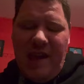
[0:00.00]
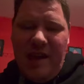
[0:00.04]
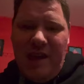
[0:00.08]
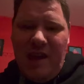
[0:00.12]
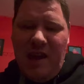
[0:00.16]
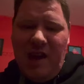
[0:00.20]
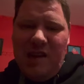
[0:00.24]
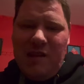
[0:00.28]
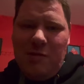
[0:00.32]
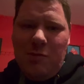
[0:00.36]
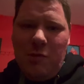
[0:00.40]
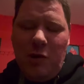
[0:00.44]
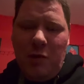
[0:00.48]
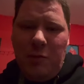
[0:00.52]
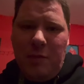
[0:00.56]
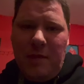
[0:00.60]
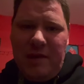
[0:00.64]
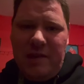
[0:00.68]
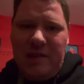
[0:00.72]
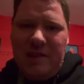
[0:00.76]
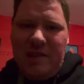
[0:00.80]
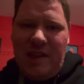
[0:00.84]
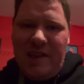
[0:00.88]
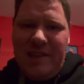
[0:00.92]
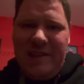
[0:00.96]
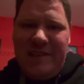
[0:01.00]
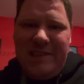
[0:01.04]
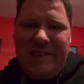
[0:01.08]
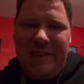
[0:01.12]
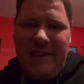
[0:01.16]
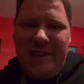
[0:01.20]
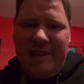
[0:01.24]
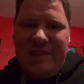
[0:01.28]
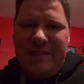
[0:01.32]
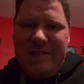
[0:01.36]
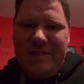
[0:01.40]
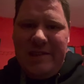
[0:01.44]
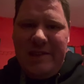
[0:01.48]
guys, welcome back to day
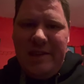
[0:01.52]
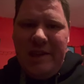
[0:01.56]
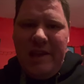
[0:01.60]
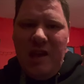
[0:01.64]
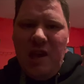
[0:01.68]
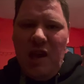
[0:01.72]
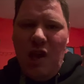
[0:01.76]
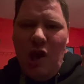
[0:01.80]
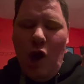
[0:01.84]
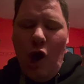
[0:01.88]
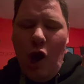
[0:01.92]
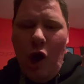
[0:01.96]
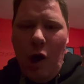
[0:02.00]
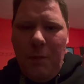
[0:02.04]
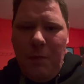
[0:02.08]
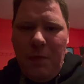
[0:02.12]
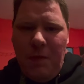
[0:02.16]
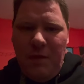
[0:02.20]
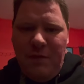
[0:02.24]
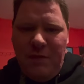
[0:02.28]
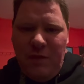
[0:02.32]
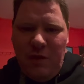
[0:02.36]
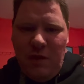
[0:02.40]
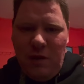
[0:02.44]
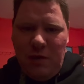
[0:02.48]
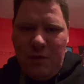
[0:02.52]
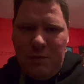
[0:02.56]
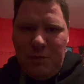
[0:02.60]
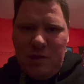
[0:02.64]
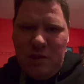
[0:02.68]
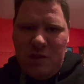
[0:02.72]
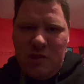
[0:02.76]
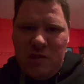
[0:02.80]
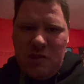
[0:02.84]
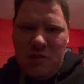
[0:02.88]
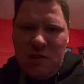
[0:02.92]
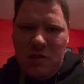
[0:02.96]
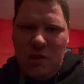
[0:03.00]
6 of the
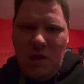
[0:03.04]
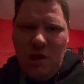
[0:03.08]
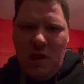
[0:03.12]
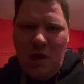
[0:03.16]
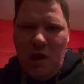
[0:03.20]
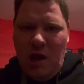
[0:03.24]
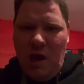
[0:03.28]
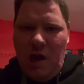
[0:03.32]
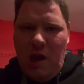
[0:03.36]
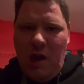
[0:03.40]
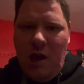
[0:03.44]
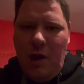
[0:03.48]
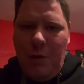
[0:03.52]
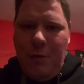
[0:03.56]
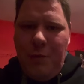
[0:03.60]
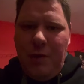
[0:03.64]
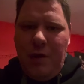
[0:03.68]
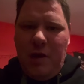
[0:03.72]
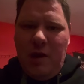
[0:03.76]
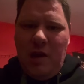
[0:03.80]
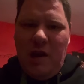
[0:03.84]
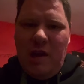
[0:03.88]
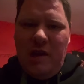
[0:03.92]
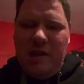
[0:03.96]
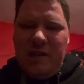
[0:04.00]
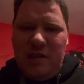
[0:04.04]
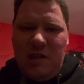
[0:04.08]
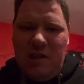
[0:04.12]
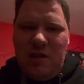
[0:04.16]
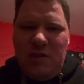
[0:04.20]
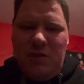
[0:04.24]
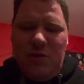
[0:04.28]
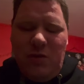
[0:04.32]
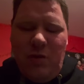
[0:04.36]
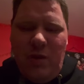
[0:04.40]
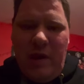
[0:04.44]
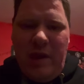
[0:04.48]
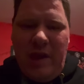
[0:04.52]
Vlogmas. I hope you guys are
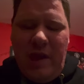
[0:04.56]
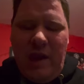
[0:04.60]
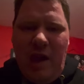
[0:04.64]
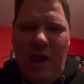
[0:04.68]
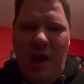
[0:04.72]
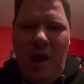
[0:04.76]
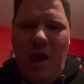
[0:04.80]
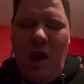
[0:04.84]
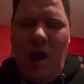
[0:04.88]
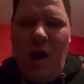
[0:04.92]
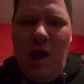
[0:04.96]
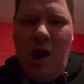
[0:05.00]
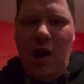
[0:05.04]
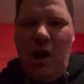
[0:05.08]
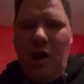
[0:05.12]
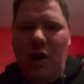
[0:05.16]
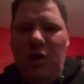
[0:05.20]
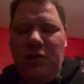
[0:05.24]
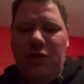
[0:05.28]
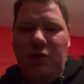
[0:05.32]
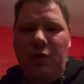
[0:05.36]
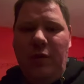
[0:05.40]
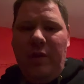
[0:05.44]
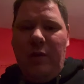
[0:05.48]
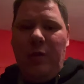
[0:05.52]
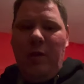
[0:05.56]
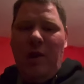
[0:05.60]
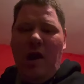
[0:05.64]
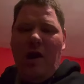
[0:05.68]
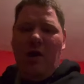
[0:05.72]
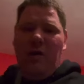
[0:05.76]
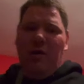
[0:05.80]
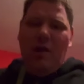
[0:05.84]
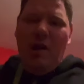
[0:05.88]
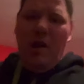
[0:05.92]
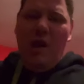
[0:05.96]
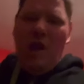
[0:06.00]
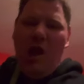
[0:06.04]
doing
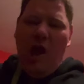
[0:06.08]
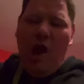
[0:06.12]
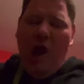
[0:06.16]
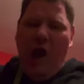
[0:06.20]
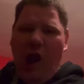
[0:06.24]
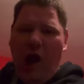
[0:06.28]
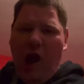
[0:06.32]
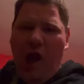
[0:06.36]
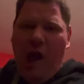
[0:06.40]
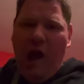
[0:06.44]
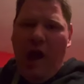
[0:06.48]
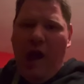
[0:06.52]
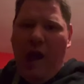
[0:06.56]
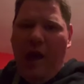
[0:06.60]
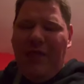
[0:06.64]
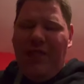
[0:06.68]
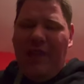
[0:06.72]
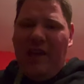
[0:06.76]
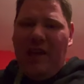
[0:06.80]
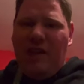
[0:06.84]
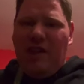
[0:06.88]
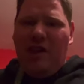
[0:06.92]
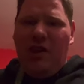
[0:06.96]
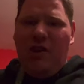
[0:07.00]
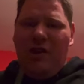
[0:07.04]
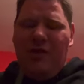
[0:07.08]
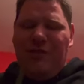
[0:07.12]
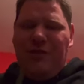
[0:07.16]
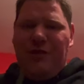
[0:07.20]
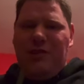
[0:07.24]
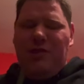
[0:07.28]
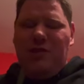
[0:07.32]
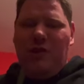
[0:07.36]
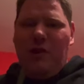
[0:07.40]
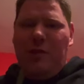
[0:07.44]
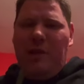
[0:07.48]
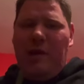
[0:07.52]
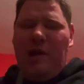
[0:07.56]
well. Thank you if you
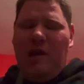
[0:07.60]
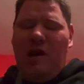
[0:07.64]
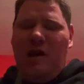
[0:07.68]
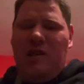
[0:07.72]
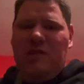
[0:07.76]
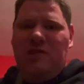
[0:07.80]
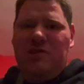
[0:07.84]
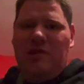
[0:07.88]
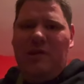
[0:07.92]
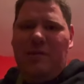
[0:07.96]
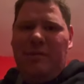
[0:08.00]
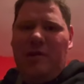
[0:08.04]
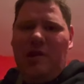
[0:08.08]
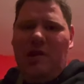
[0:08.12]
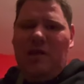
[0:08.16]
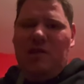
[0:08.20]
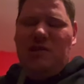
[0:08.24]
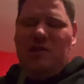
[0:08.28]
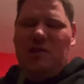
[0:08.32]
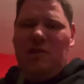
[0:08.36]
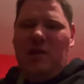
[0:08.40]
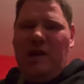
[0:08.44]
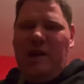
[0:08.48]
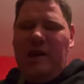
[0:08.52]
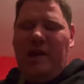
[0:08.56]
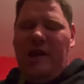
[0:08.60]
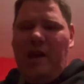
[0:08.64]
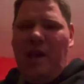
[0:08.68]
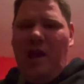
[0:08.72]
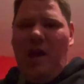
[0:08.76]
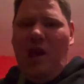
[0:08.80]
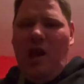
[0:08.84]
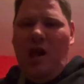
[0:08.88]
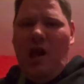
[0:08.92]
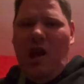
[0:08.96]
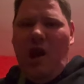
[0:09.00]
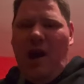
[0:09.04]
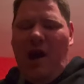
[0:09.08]
joined my live stream last night.
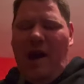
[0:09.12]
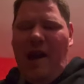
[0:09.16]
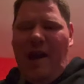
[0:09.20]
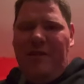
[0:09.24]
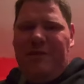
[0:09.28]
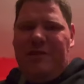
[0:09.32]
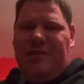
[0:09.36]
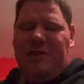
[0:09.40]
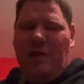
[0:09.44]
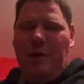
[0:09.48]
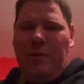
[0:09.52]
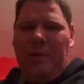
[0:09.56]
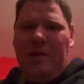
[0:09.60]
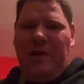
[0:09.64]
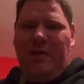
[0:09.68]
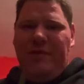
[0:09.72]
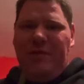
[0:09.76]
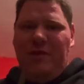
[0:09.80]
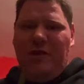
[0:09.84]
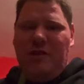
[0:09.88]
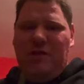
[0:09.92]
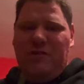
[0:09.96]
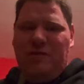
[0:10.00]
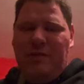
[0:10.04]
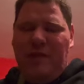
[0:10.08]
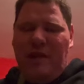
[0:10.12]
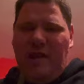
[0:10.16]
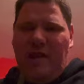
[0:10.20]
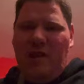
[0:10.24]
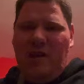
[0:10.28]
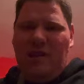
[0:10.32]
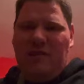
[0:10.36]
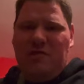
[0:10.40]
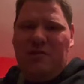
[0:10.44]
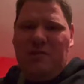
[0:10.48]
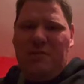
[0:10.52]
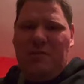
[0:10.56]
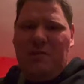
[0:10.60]
I have so many views from that
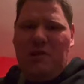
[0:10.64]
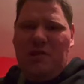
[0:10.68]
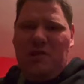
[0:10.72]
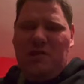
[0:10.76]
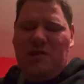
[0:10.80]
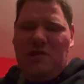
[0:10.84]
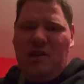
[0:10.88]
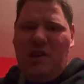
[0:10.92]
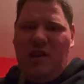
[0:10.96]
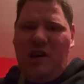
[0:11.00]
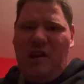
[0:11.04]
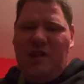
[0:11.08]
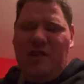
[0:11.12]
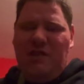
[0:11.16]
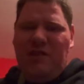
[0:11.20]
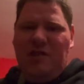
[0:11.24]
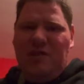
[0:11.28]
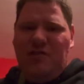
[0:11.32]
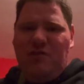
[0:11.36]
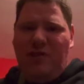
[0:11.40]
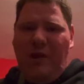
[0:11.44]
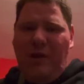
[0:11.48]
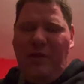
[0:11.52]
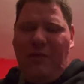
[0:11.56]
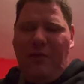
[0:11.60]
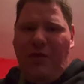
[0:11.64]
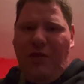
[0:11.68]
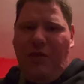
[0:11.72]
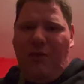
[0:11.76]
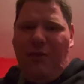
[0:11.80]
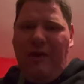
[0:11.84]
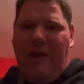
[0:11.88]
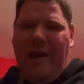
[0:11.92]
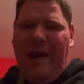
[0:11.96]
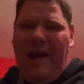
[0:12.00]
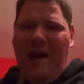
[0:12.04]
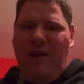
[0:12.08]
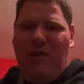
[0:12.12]
live stream last night. I streamed for
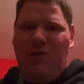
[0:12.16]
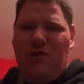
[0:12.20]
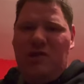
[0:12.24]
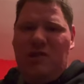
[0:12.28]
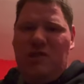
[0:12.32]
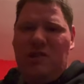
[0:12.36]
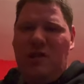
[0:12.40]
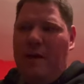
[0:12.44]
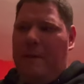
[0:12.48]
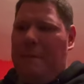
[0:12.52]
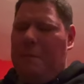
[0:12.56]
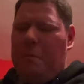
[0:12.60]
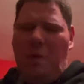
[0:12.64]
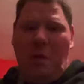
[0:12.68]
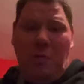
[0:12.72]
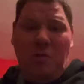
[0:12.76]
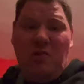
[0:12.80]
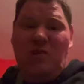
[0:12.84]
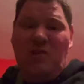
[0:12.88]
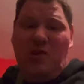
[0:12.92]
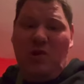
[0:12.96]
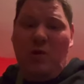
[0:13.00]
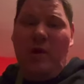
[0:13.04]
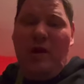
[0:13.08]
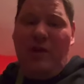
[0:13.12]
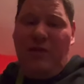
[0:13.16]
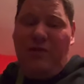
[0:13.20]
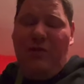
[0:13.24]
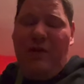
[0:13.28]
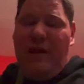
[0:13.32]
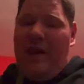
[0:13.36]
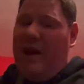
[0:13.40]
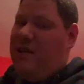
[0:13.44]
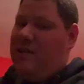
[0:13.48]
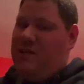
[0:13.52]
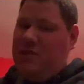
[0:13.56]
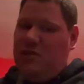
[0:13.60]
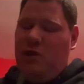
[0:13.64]
3 hours. It was a quick 3
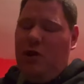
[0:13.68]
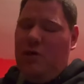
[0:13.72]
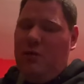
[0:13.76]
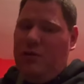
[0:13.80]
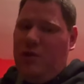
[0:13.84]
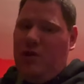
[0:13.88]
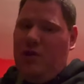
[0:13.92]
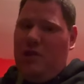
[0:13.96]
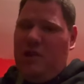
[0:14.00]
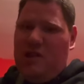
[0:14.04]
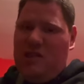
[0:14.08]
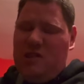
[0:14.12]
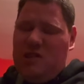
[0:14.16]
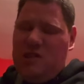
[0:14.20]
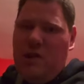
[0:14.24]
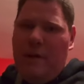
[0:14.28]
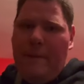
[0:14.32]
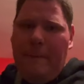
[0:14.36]
hours, I got to be honest.